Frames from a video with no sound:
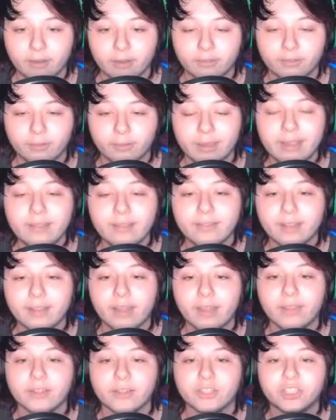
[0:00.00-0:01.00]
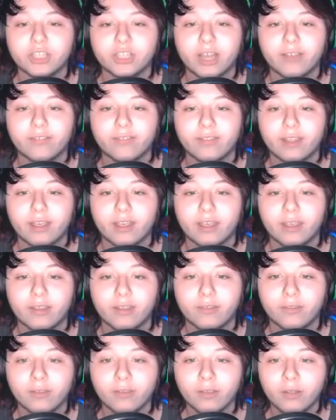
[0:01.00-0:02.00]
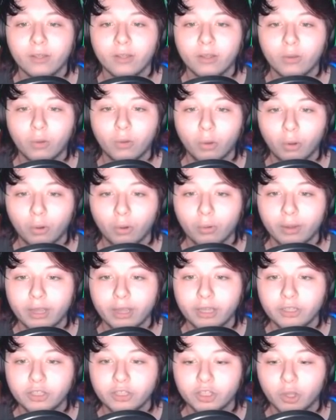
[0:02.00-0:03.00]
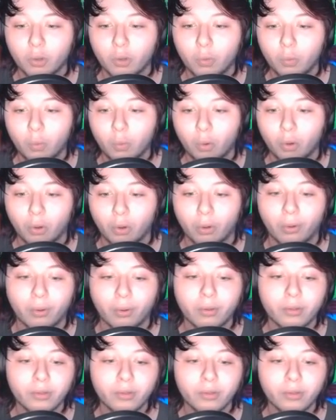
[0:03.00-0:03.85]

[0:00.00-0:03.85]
So inside of chest is orange wool.